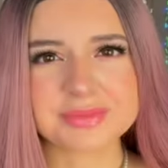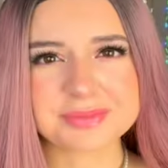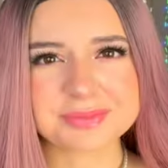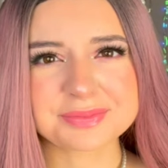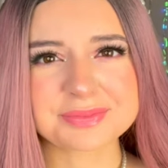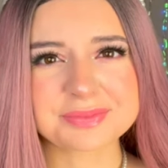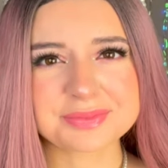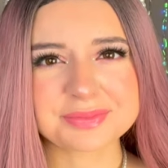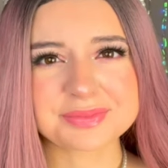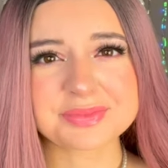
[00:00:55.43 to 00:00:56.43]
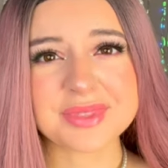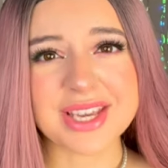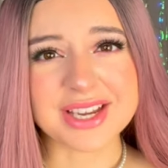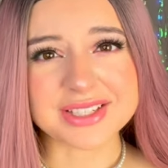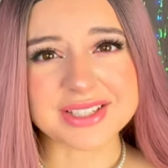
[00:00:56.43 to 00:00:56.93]
that sound like a deal?
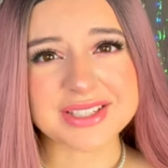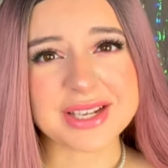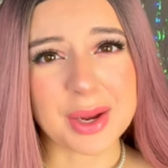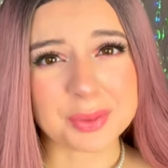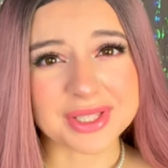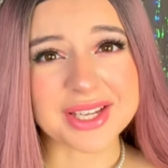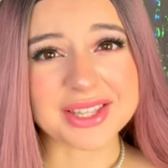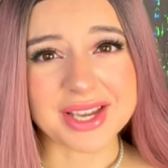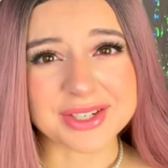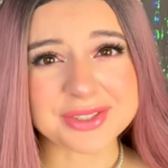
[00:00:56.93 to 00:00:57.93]
Yes, I would like that.